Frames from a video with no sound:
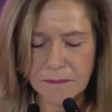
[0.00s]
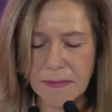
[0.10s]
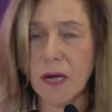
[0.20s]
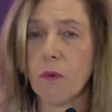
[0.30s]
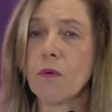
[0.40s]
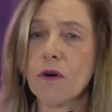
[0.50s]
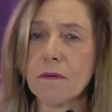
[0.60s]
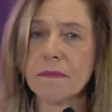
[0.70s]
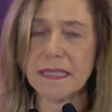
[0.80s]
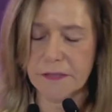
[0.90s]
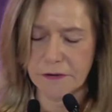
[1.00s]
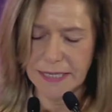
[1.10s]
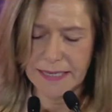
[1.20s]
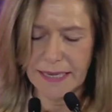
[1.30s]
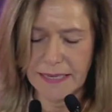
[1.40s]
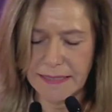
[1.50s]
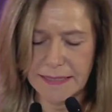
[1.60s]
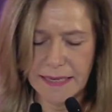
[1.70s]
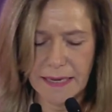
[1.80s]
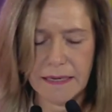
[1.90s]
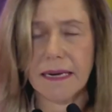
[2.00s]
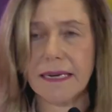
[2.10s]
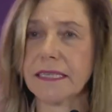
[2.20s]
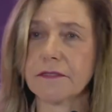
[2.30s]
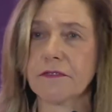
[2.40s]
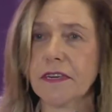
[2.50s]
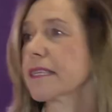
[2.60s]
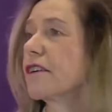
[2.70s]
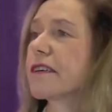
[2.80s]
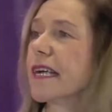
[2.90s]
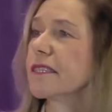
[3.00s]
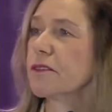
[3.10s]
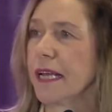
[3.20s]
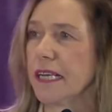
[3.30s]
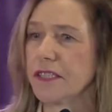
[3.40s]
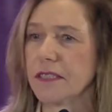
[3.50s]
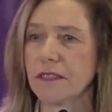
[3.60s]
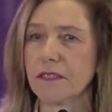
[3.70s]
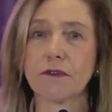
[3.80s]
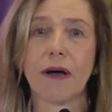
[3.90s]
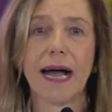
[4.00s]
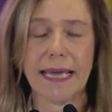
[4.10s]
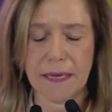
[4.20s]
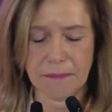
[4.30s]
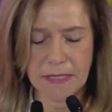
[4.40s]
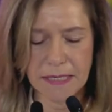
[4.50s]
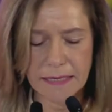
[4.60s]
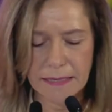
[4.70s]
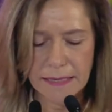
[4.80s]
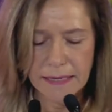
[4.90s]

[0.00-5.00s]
my warmest greetings and heartfelt congratulations to IMD